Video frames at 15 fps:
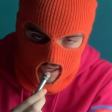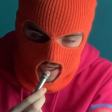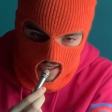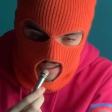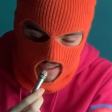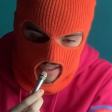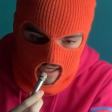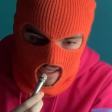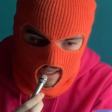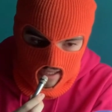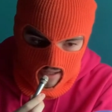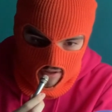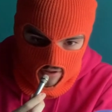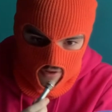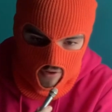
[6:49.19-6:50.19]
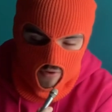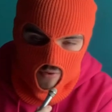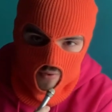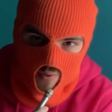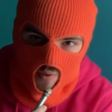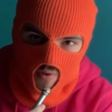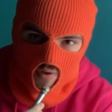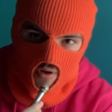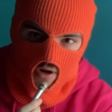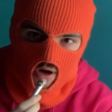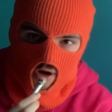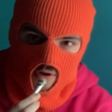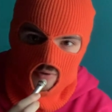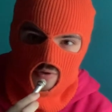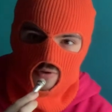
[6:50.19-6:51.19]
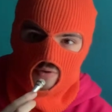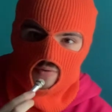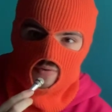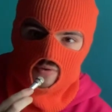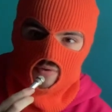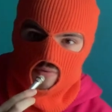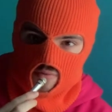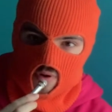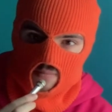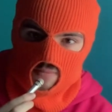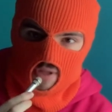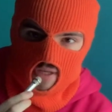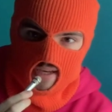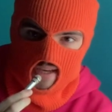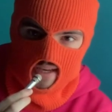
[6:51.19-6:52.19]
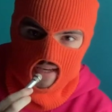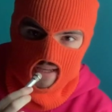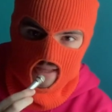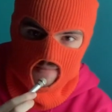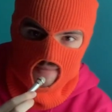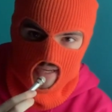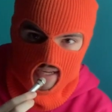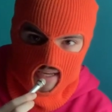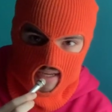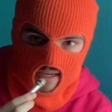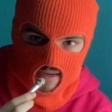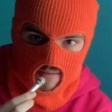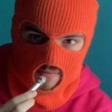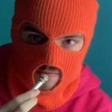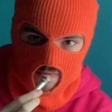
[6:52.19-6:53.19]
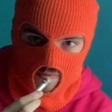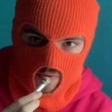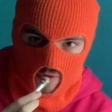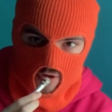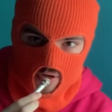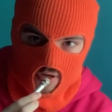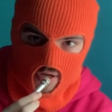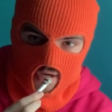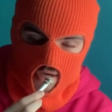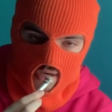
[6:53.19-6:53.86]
and say that the low auto-tune grumbling in the beginning before